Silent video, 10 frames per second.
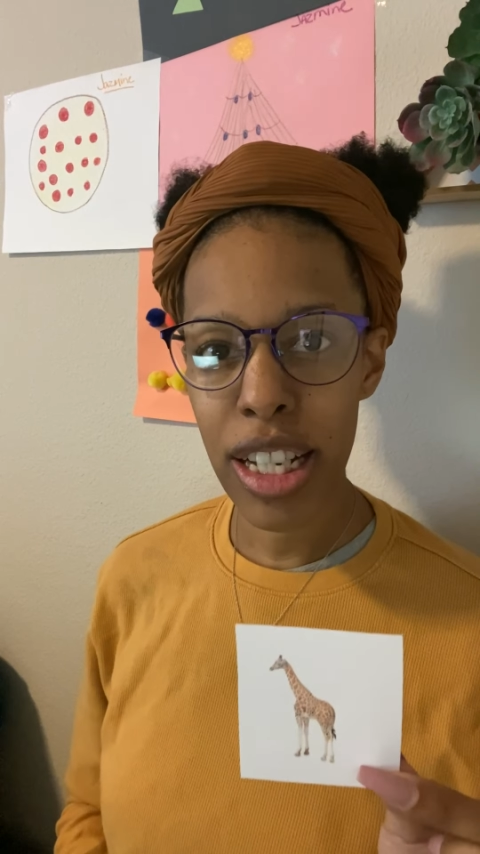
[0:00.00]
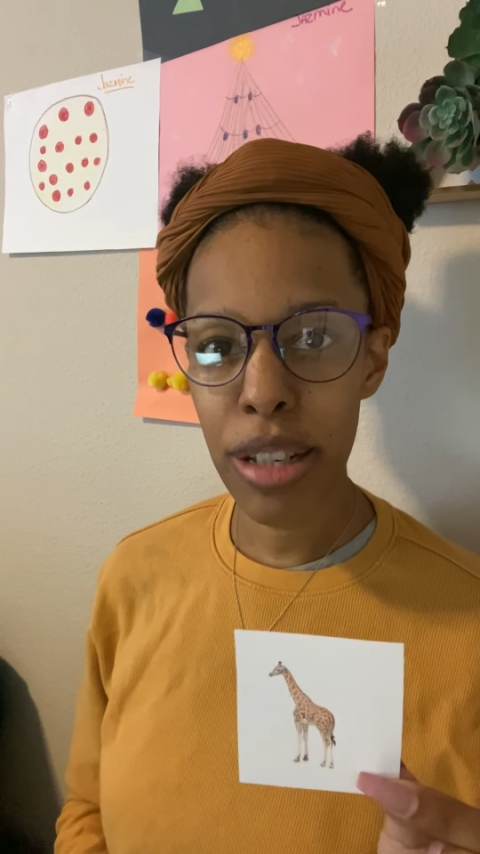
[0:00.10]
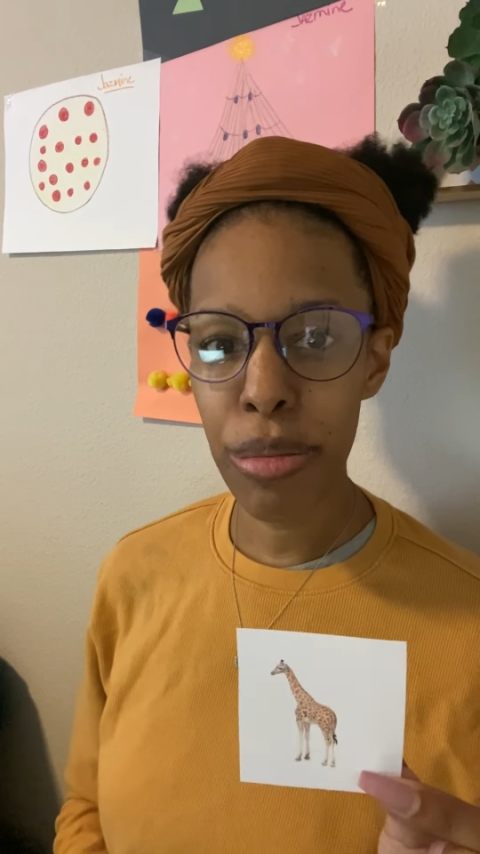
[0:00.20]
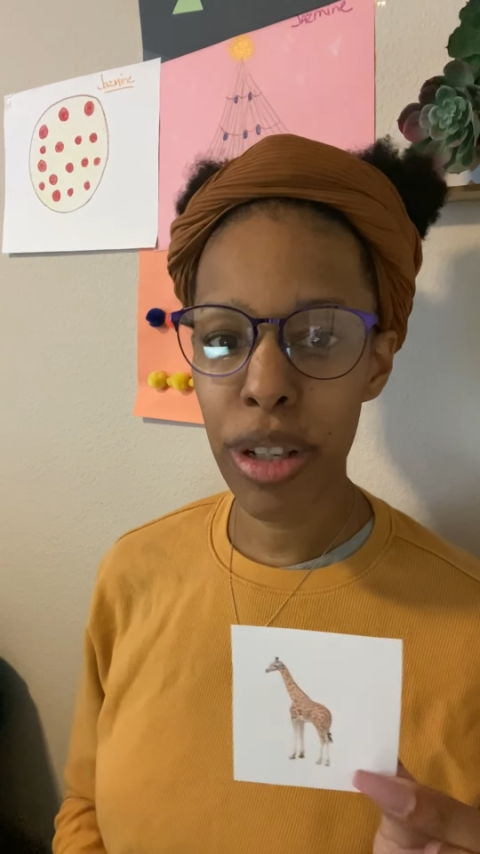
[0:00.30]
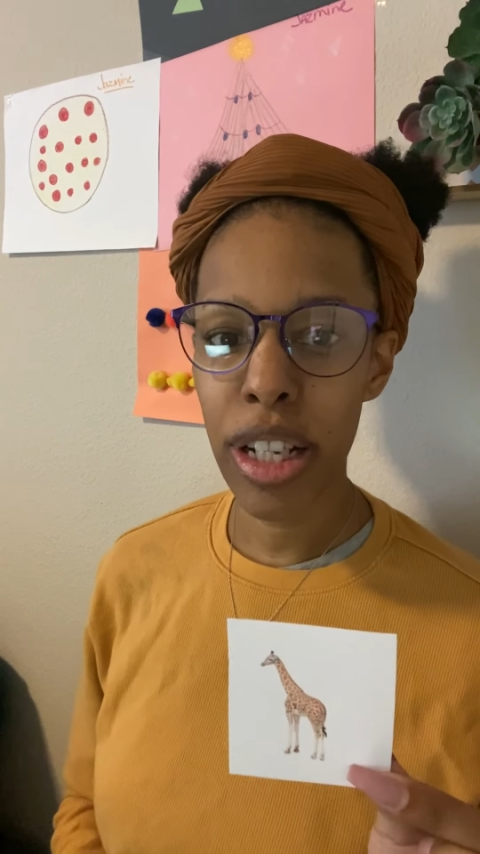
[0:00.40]

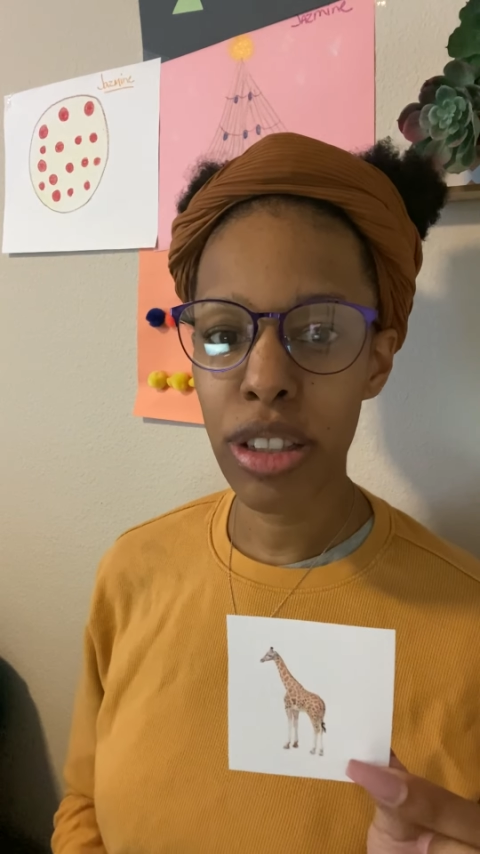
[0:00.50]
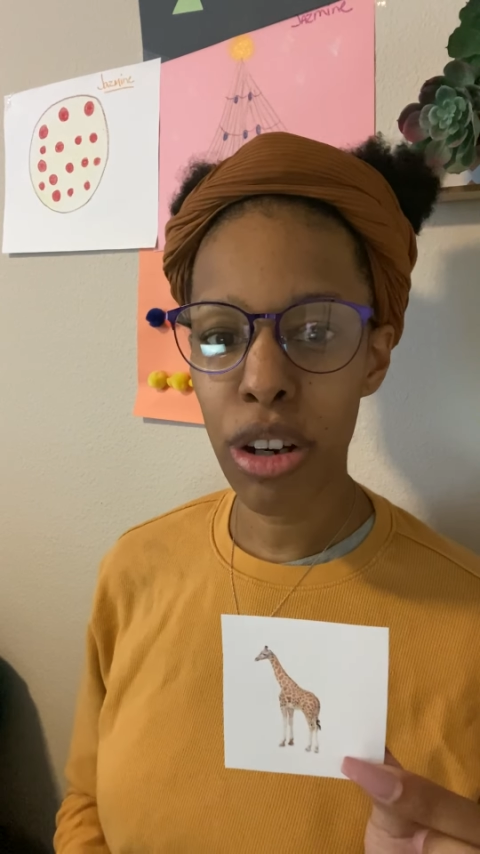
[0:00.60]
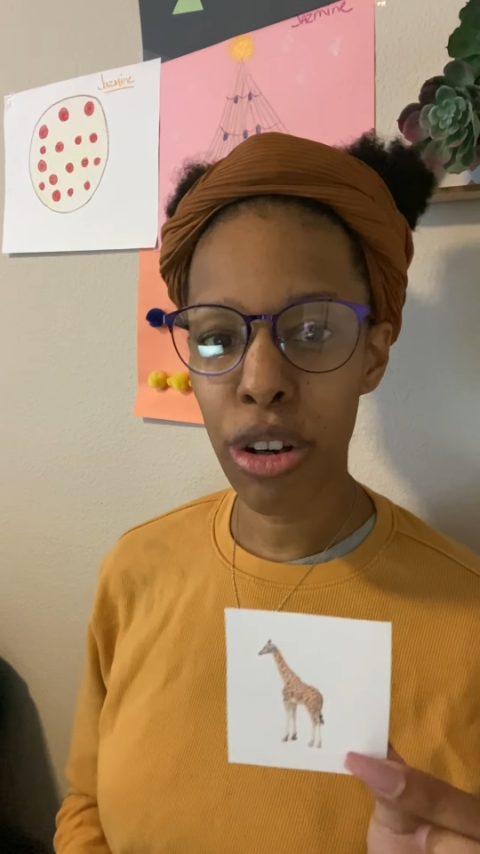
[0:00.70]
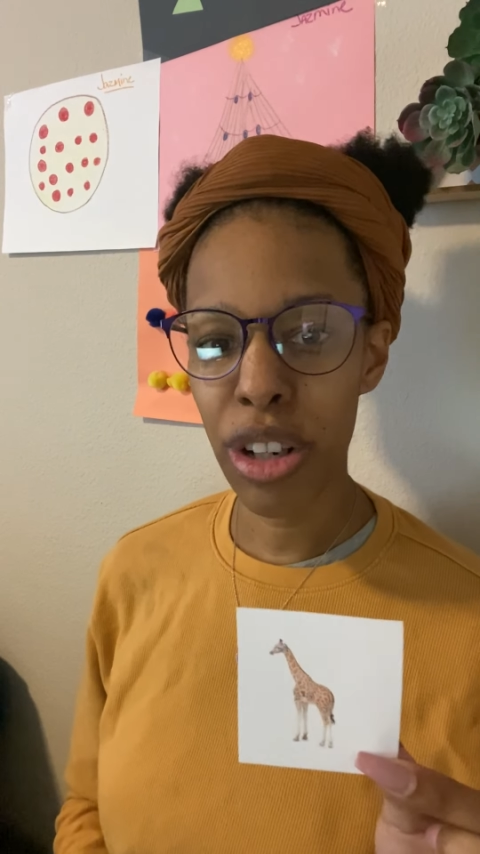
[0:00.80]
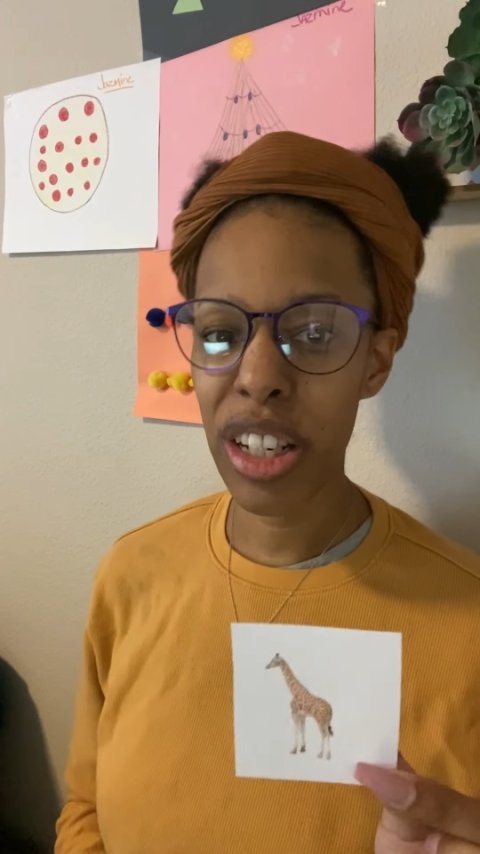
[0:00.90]
something that's
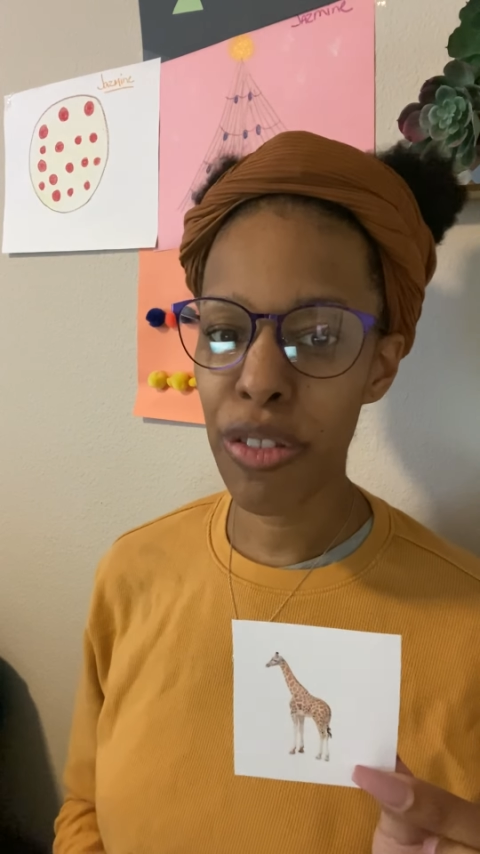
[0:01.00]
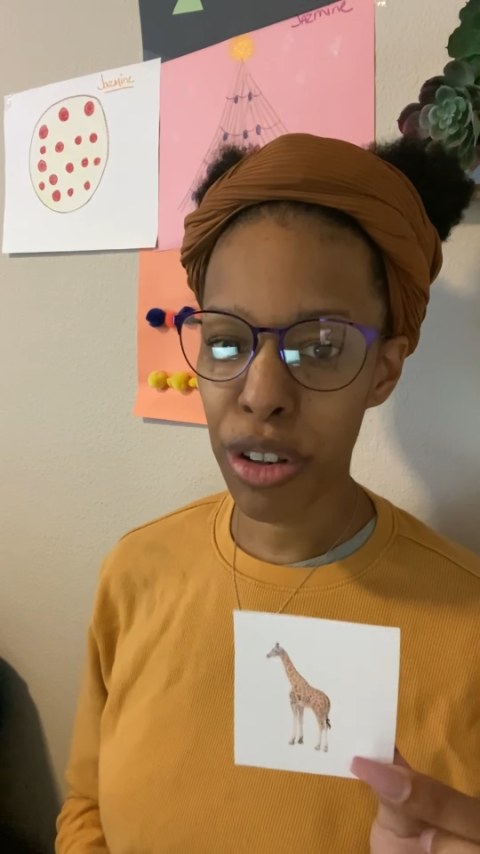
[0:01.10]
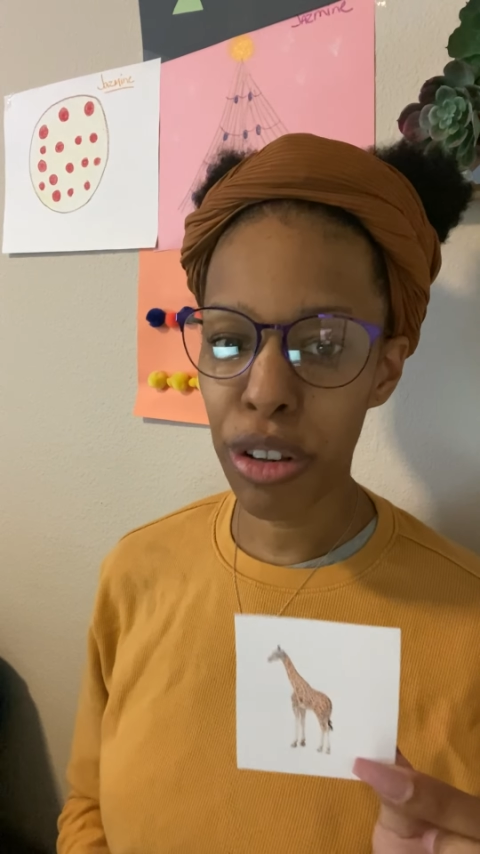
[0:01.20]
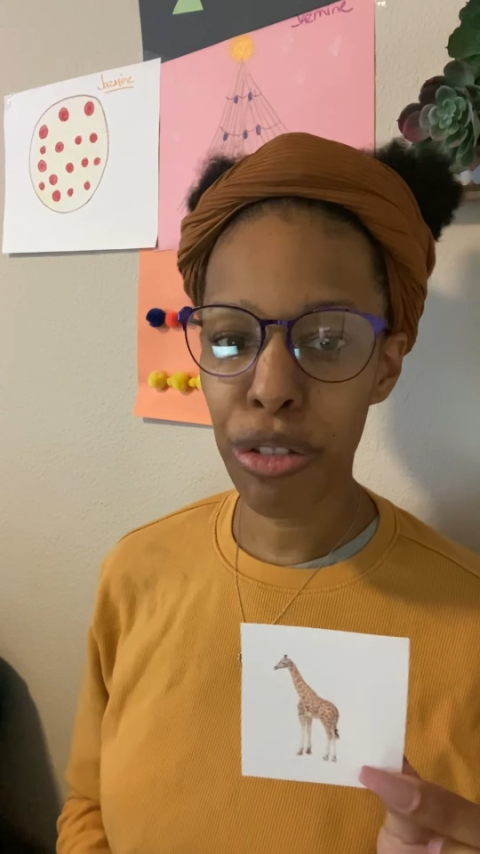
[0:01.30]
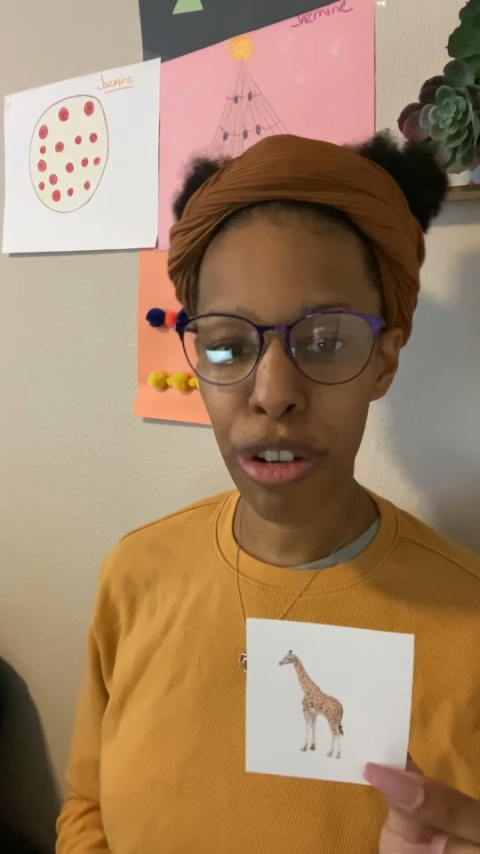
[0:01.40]
hard and
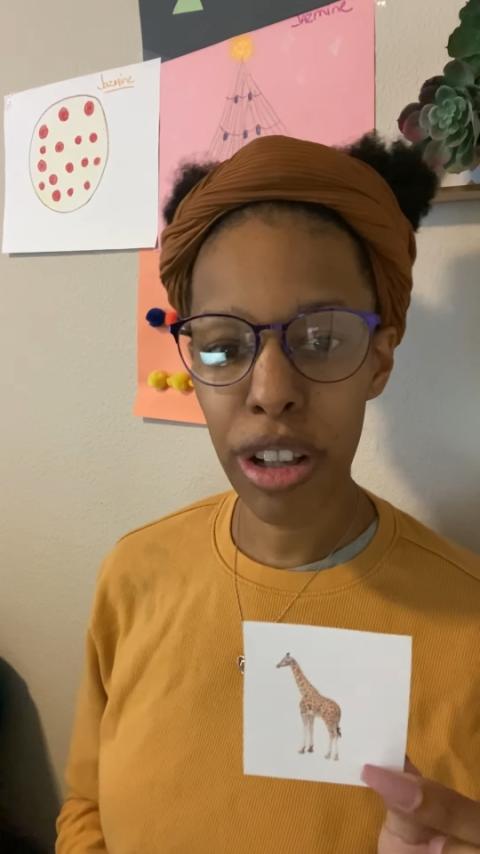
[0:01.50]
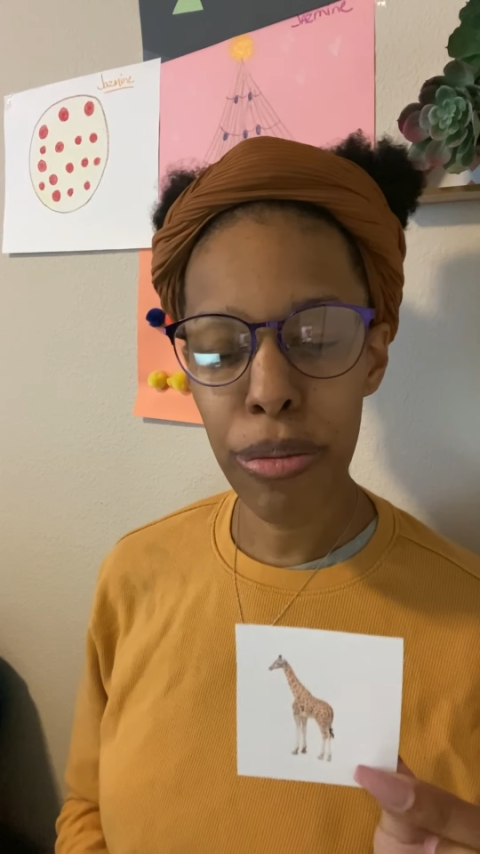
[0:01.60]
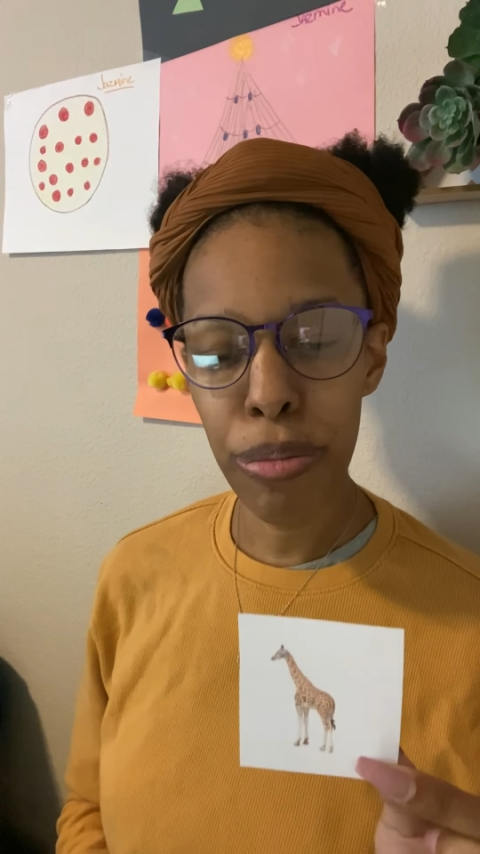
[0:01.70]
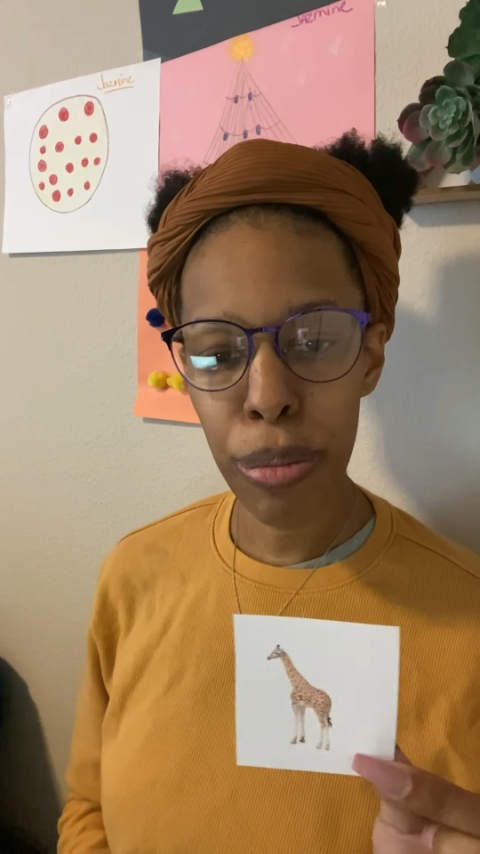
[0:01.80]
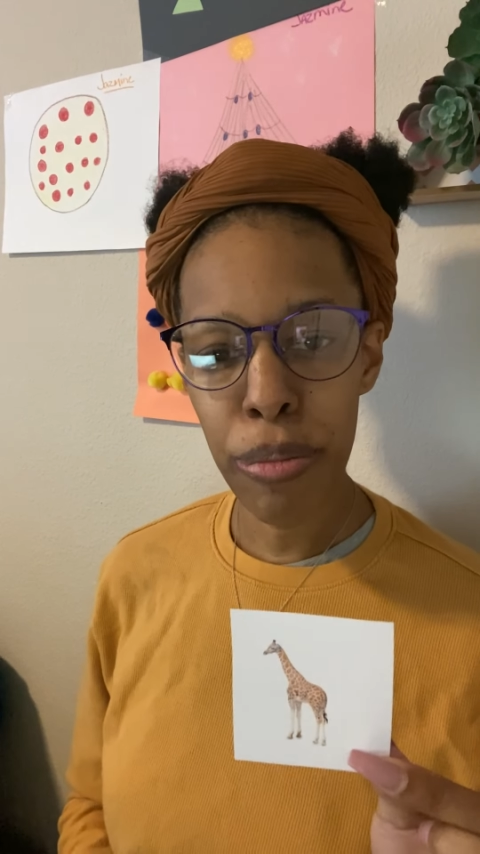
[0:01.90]
difficult for them.